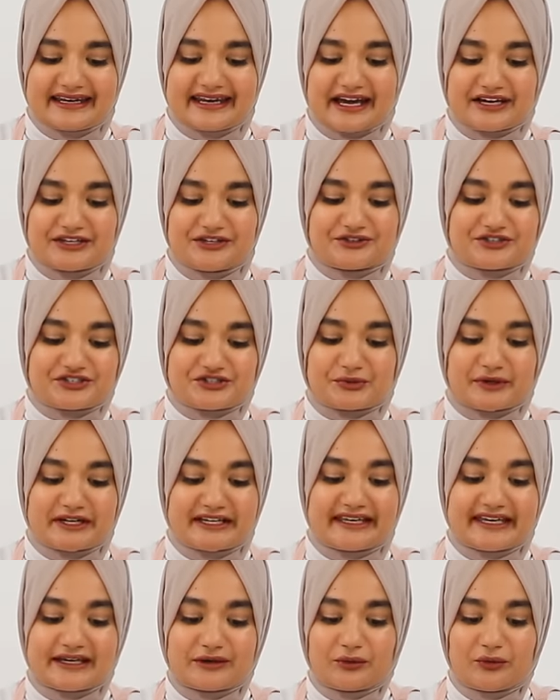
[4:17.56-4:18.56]
Now you just want
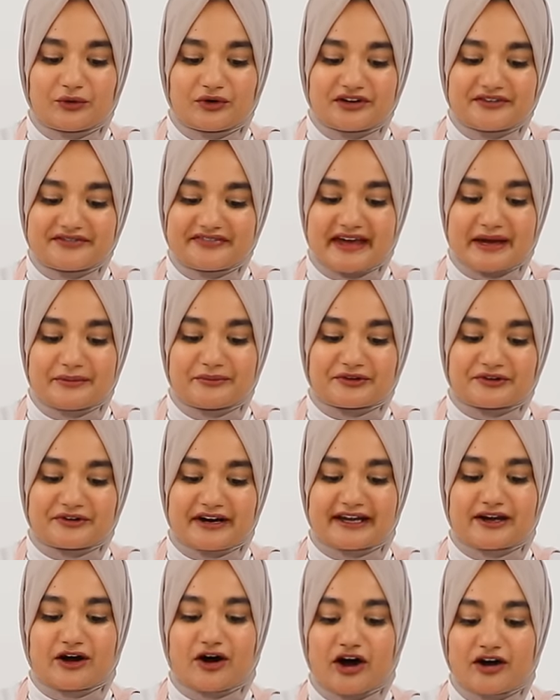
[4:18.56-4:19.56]
to get all of that
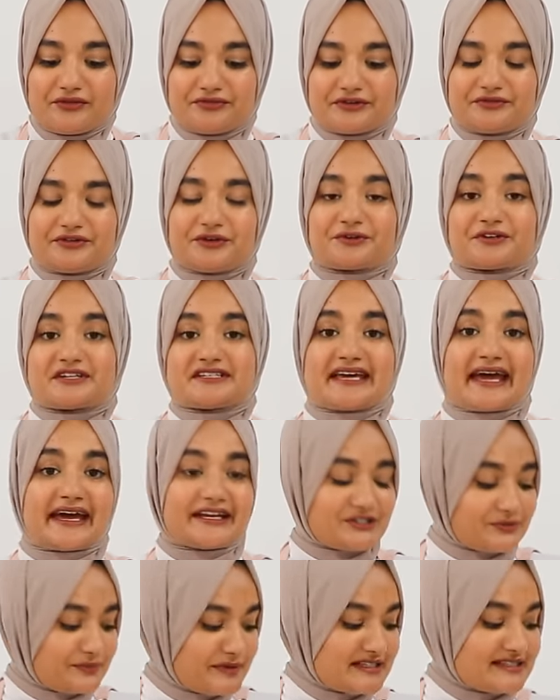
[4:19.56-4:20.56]
meringue off of your
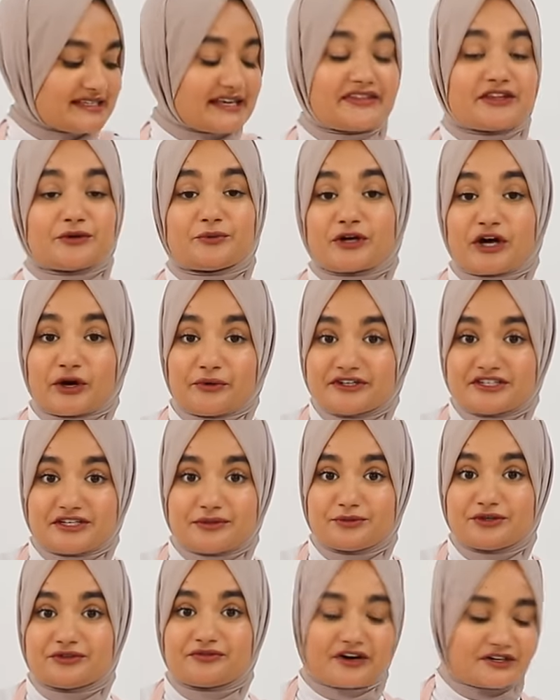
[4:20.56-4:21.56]
attachments, and then we're going to
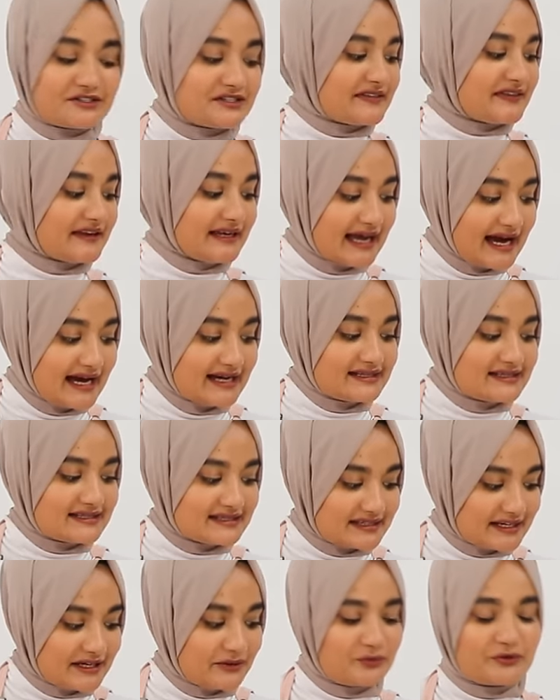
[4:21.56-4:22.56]
move on to the last
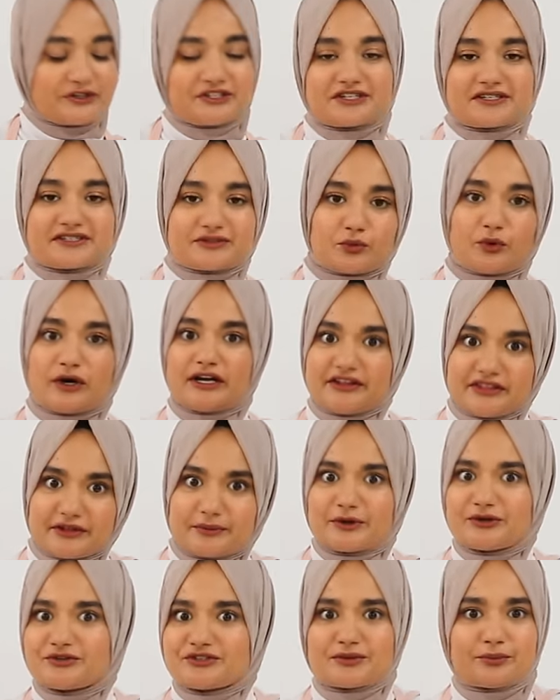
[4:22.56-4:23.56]
step, which is one of the
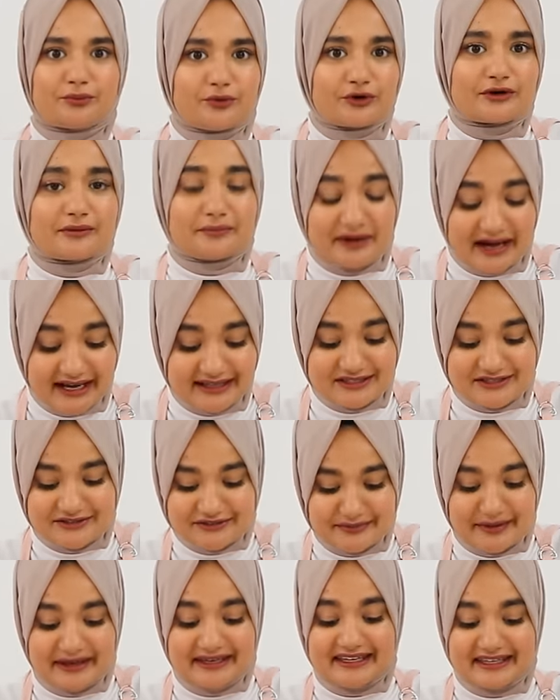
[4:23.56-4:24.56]
most important parts of
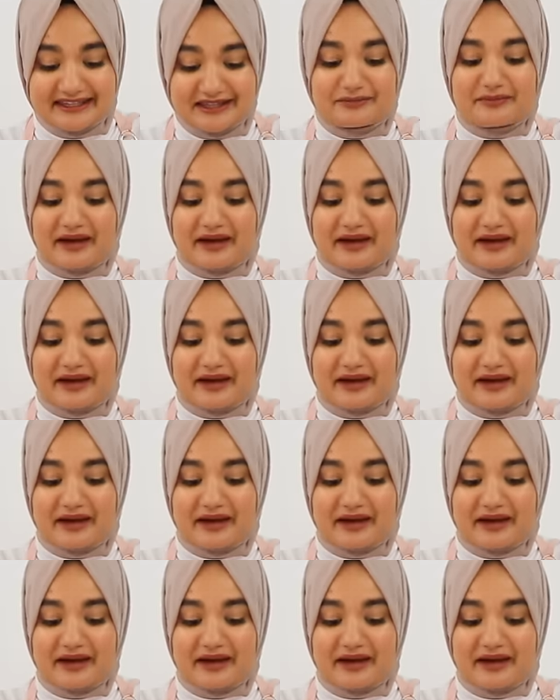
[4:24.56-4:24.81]
making